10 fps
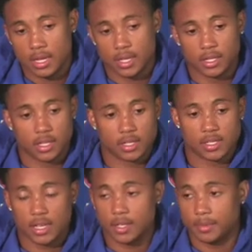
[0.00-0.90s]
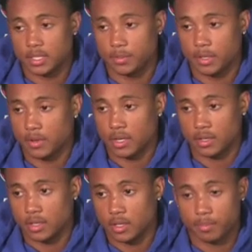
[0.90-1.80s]
and the next guy up needs to be ready
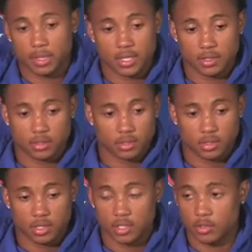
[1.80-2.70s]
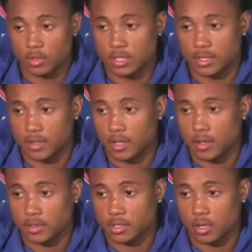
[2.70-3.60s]
to uh, play just as well as the
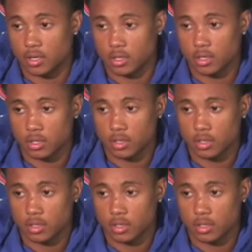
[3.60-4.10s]
uh, starter.